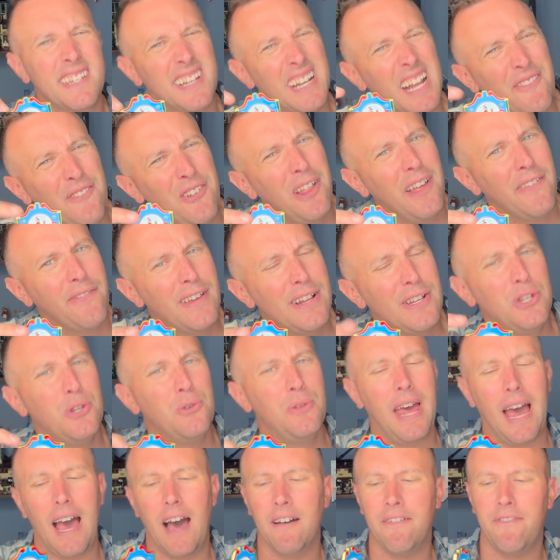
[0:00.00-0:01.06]
and I feel like they do
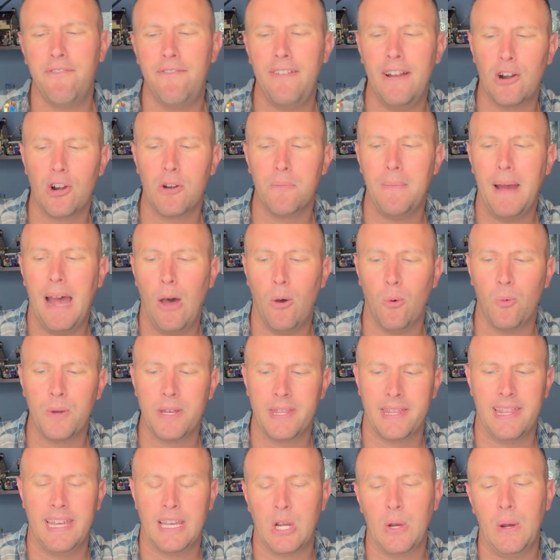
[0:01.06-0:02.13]
that a fair amount
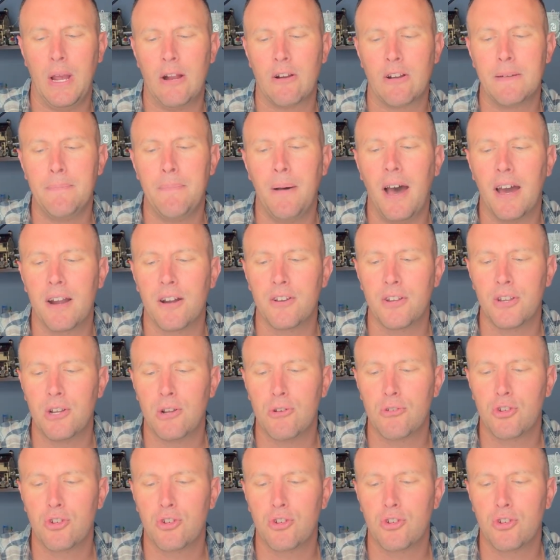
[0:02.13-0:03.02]
with Lego Harry Potter, you know,